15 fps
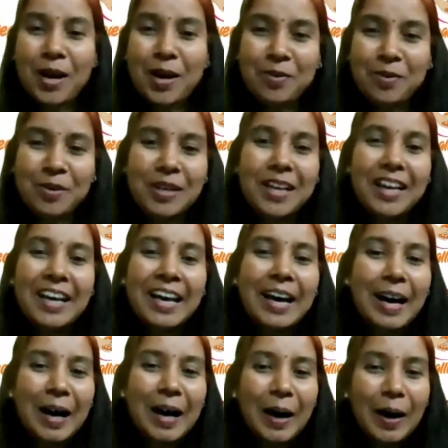Wow.
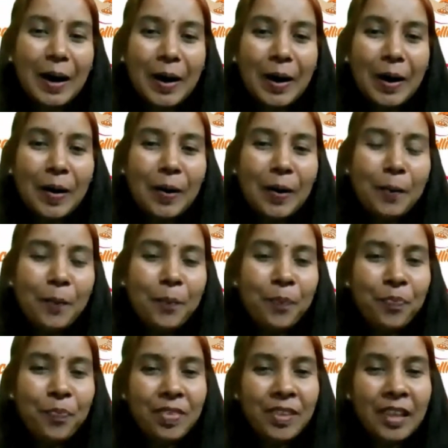
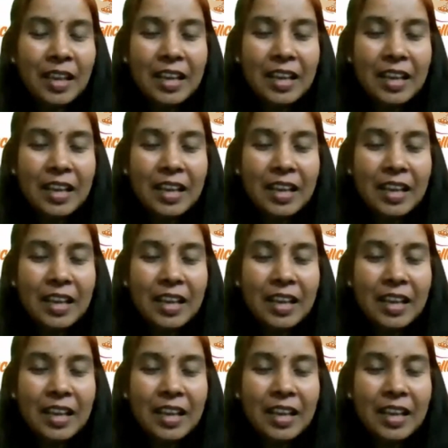Um,